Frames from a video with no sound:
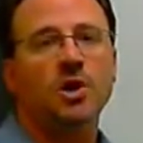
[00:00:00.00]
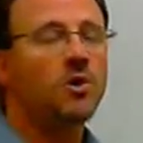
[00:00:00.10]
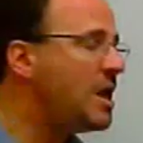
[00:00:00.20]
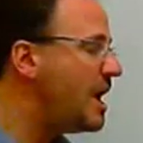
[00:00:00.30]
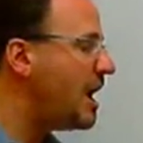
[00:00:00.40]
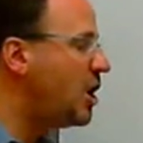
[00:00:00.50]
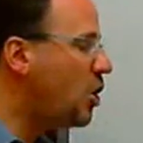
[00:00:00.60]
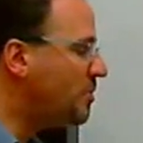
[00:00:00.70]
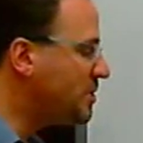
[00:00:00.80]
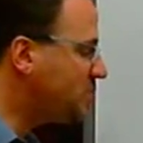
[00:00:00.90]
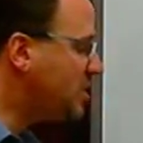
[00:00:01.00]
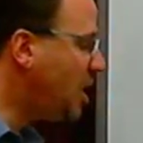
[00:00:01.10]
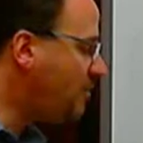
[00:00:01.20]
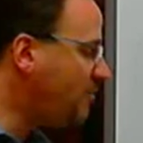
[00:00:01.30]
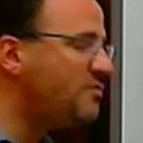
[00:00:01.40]
So I hope this was
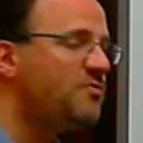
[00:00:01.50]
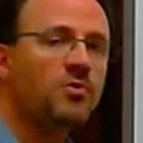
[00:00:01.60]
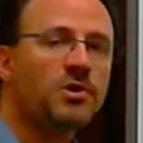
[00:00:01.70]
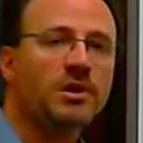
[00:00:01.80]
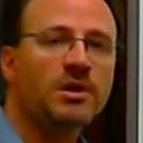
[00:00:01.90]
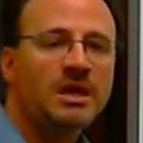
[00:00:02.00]
helpful for you.